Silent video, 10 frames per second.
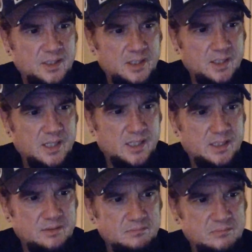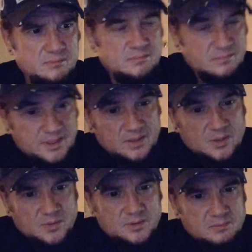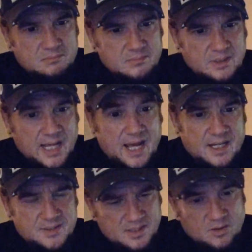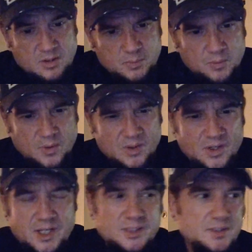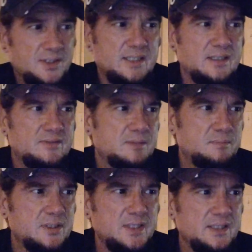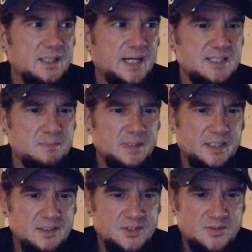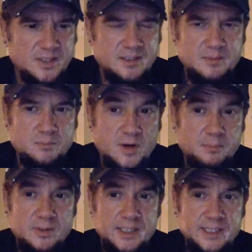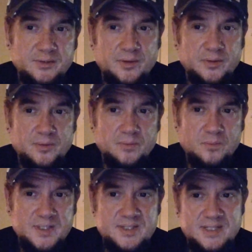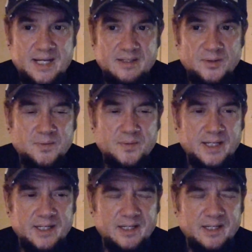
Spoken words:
um, lower class or poor, you're going to live in a building that hasn't been constructed properly to withstand earthquake.